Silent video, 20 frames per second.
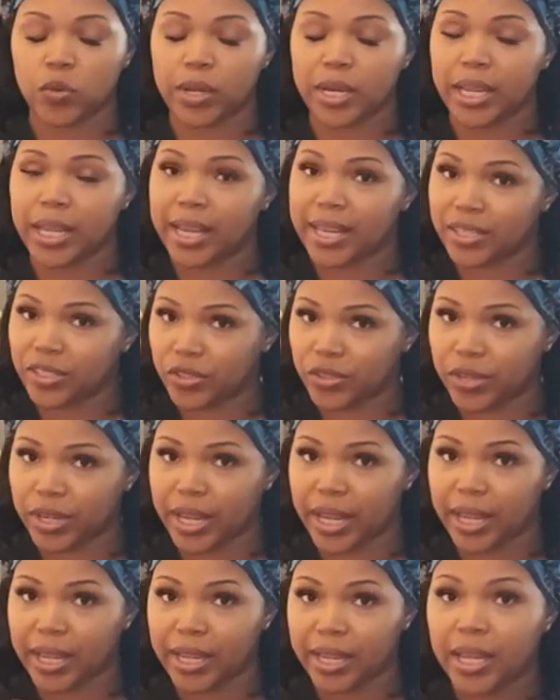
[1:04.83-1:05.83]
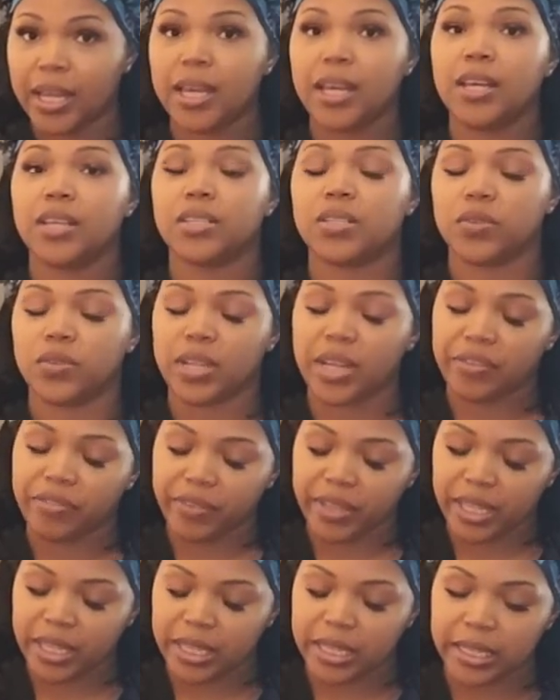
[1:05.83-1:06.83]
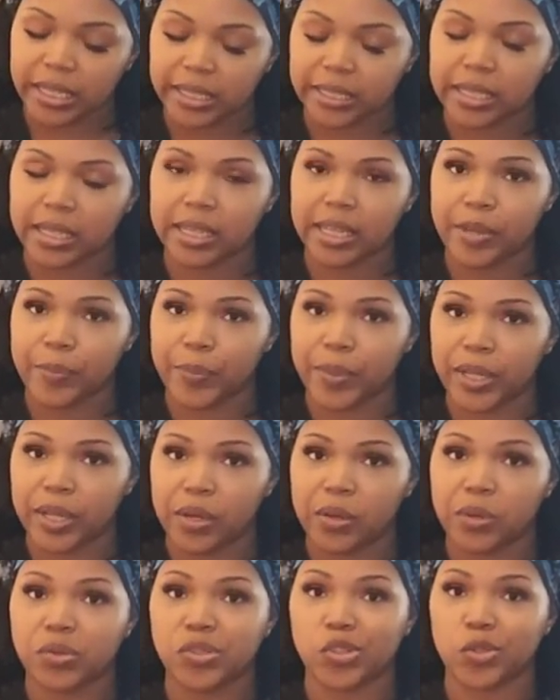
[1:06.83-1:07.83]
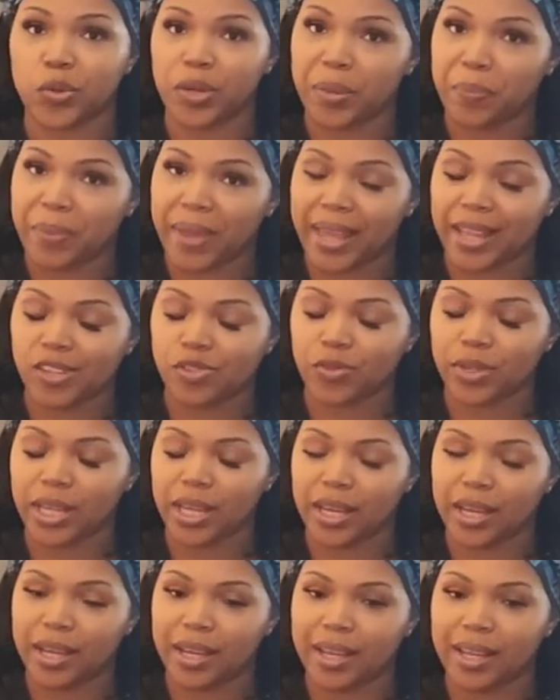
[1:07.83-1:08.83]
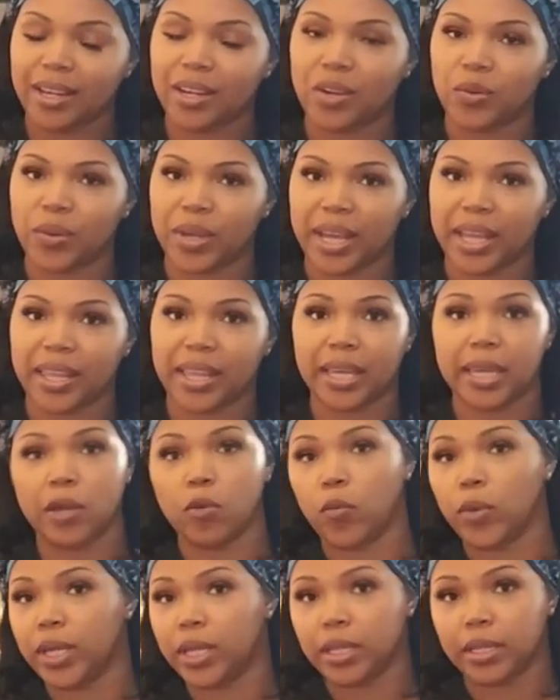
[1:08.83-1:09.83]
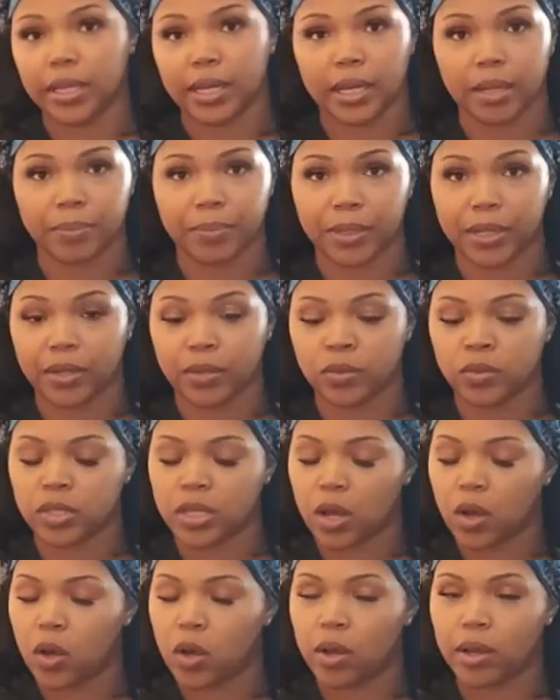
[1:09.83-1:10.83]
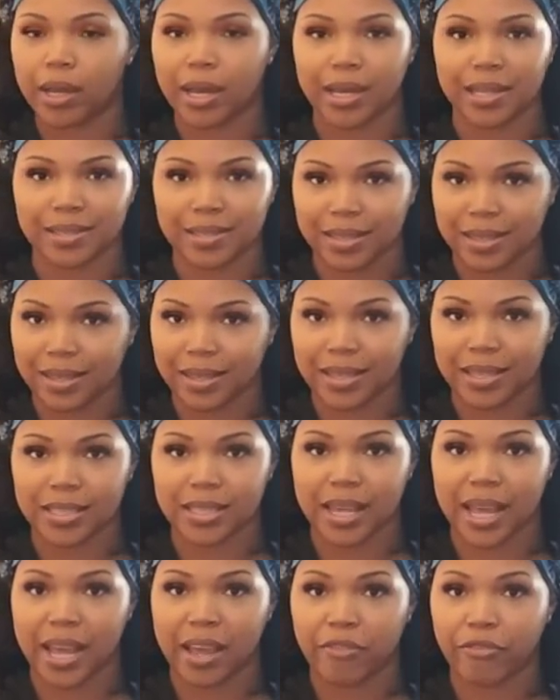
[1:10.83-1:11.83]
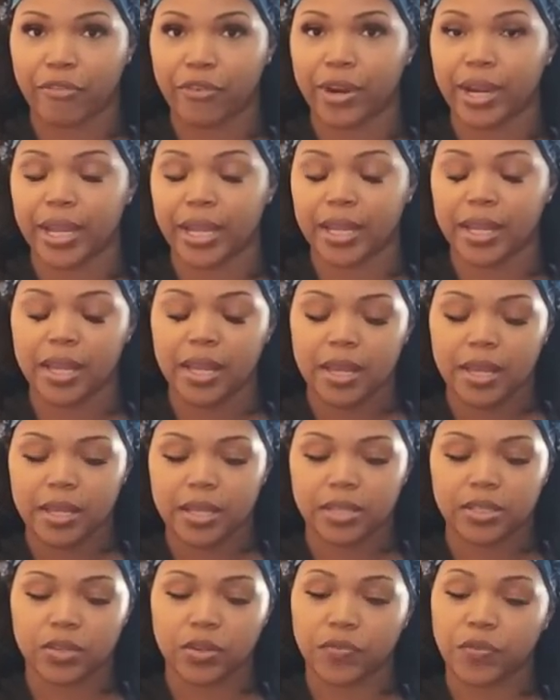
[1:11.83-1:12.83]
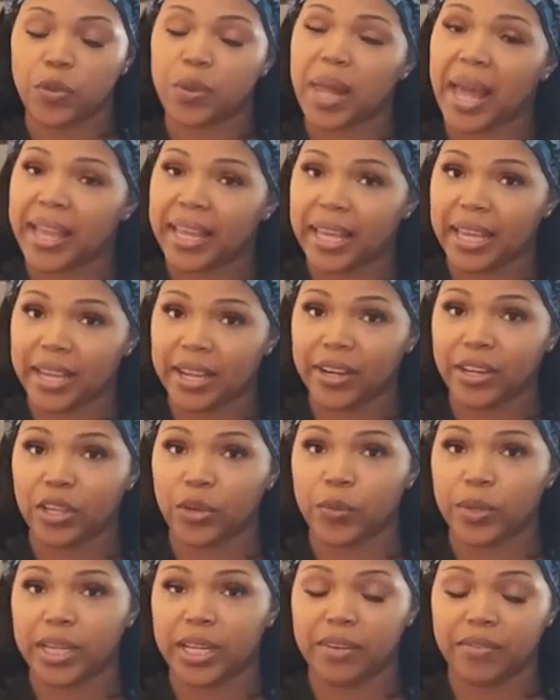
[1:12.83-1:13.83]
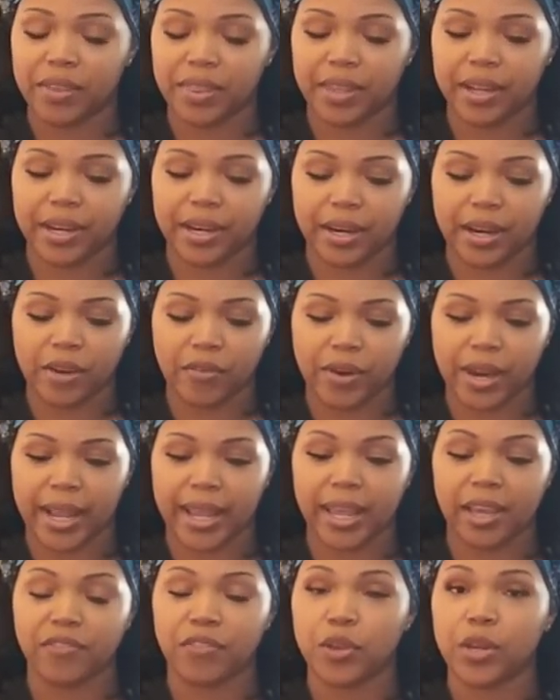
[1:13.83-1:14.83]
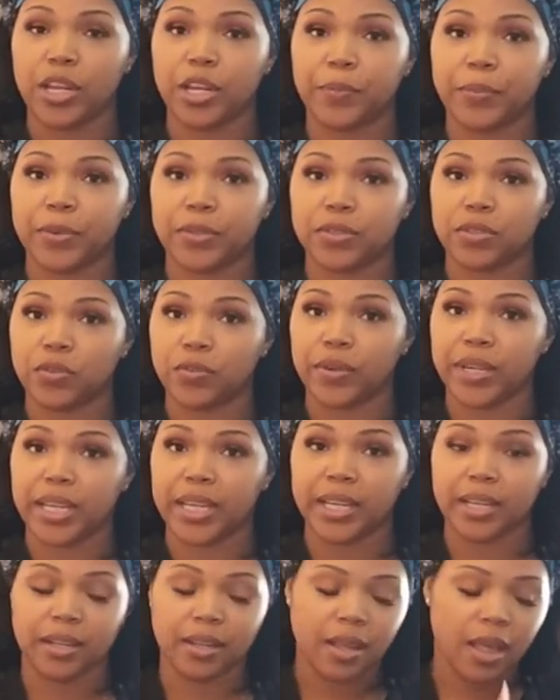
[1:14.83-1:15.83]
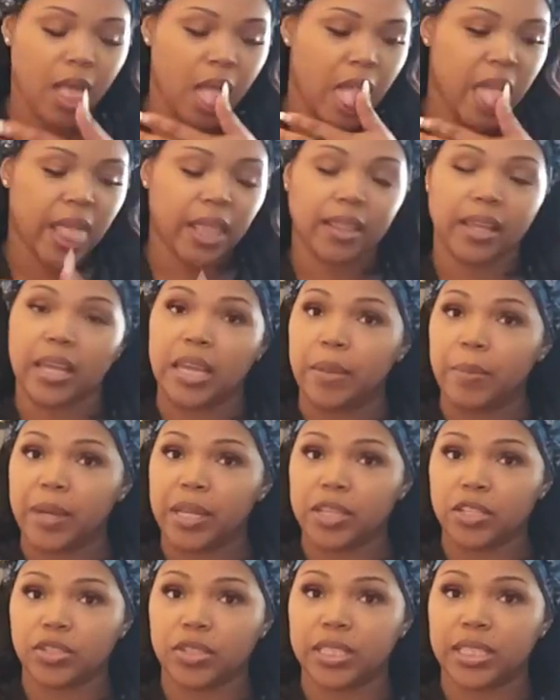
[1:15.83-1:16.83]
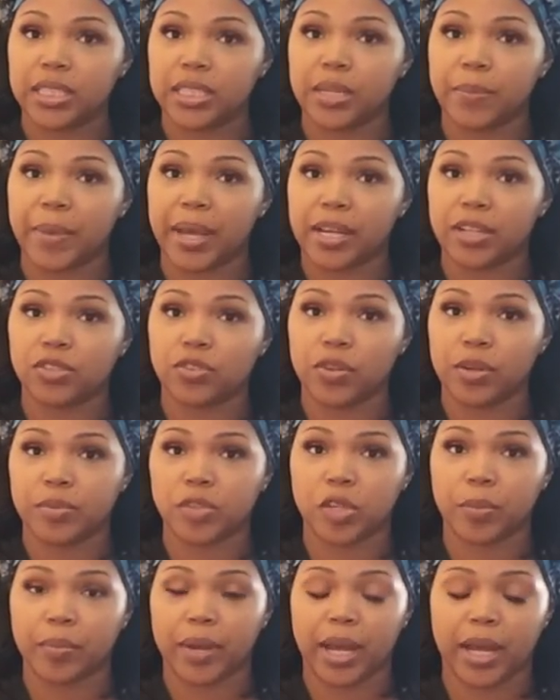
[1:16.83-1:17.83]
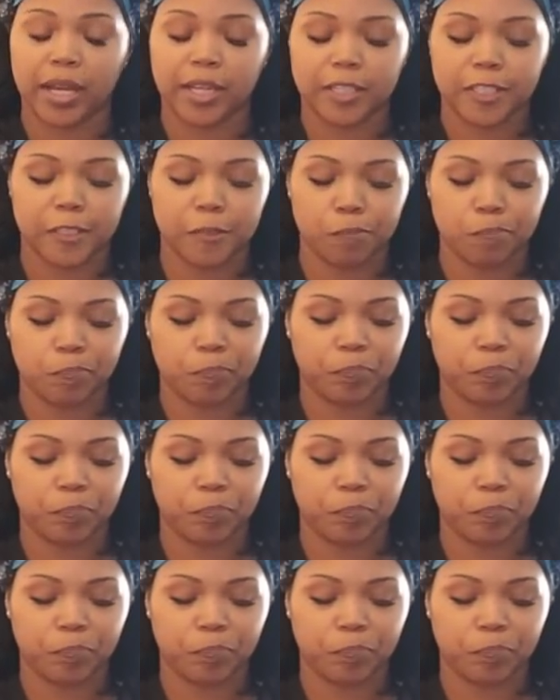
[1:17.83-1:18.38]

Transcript: on yesterday. So definitely click the link below. Join Patreon. Okay, they get weekly uploads. All content is ad free. So if you like it here, you would love it there. All right. If you need a personal reading, the email address is in my description box.